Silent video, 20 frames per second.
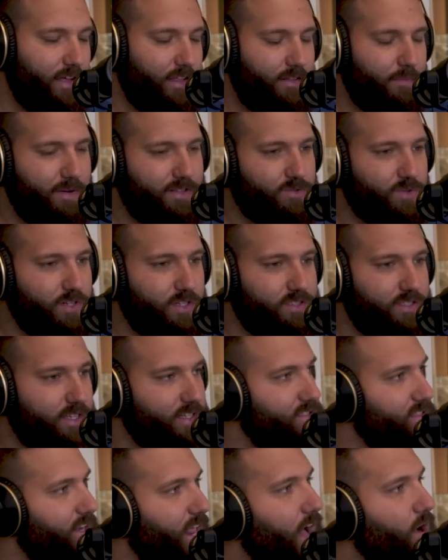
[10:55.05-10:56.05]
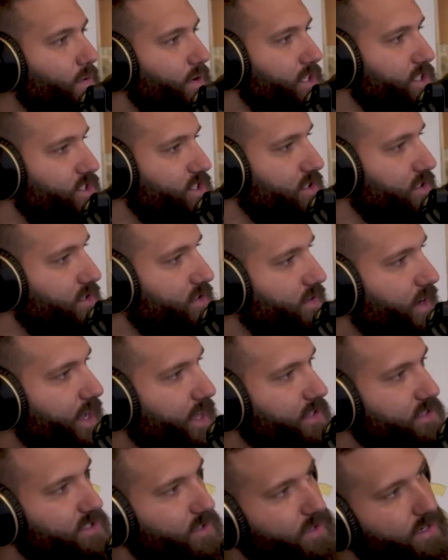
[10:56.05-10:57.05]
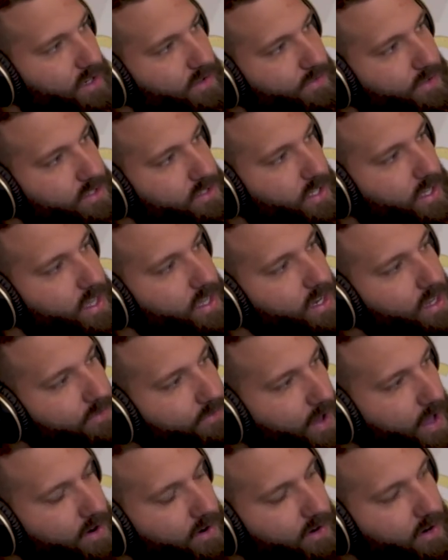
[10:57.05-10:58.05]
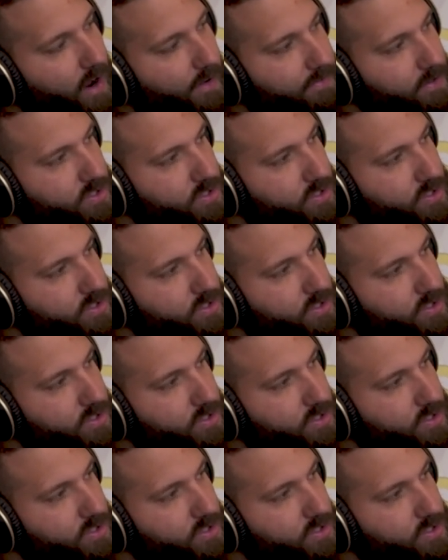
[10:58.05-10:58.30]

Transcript: best way to say it is an outreach center, right? So any veteran off the